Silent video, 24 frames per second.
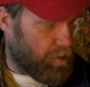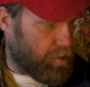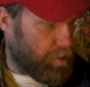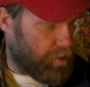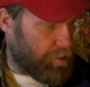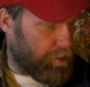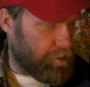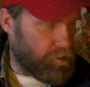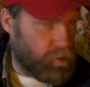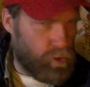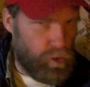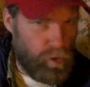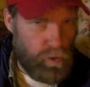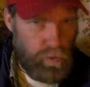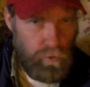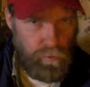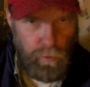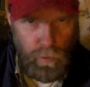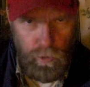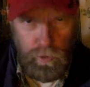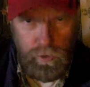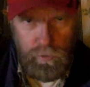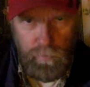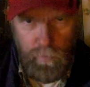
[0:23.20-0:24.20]

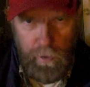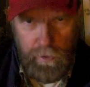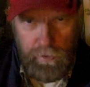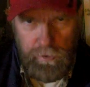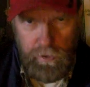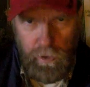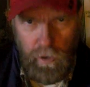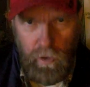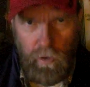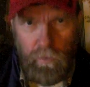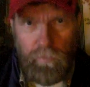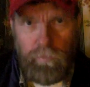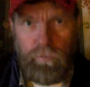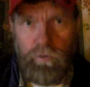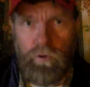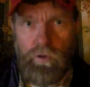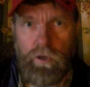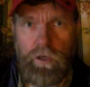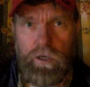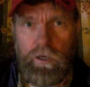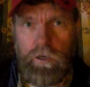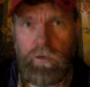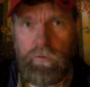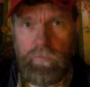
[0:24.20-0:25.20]
introduce myself to
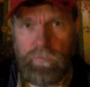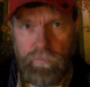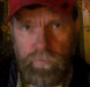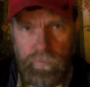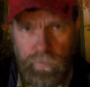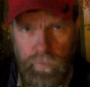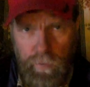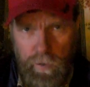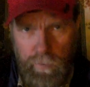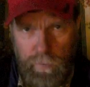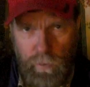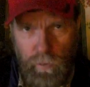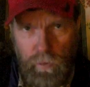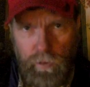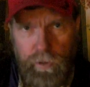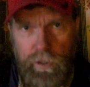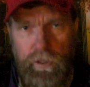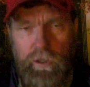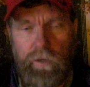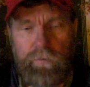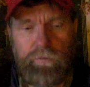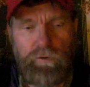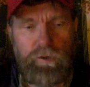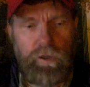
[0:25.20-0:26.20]
the people
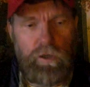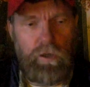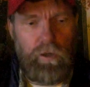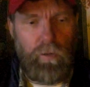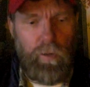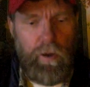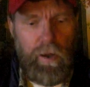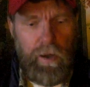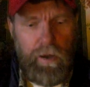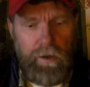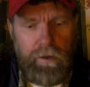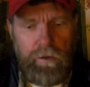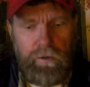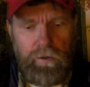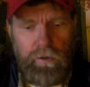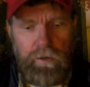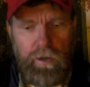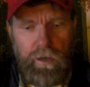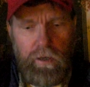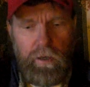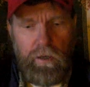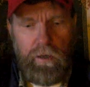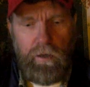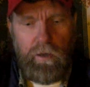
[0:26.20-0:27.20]
here of Chilliwack. And
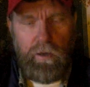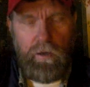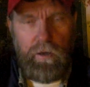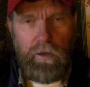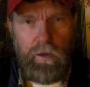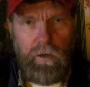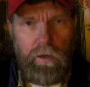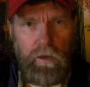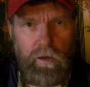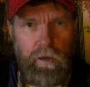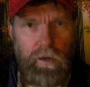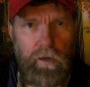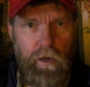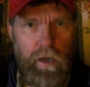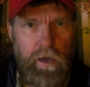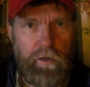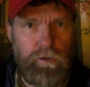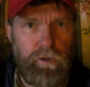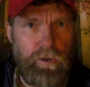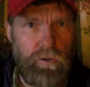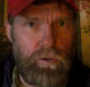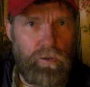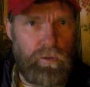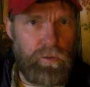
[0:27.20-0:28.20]

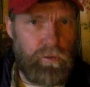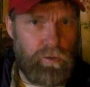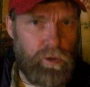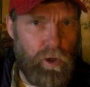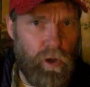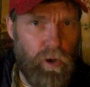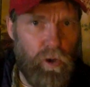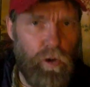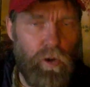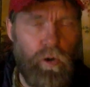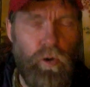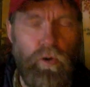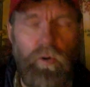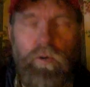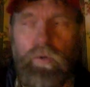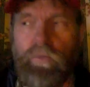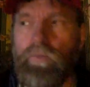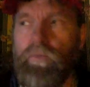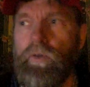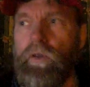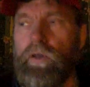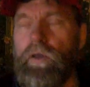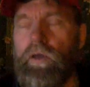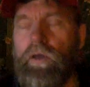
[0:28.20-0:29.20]
as you know,
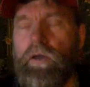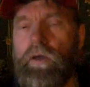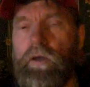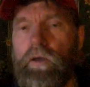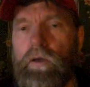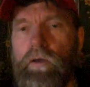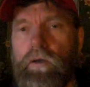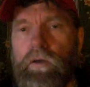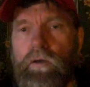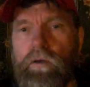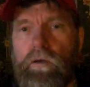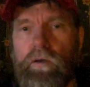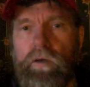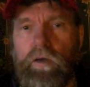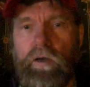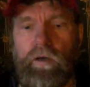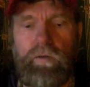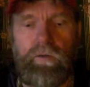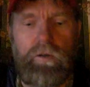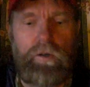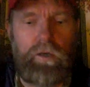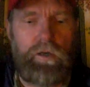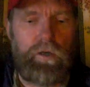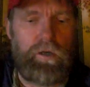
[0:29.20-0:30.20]

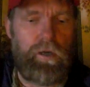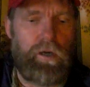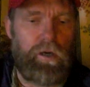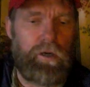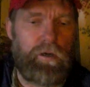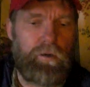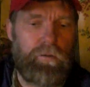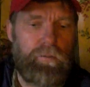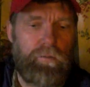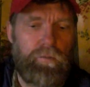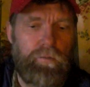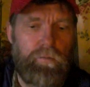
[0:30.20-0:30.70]
in the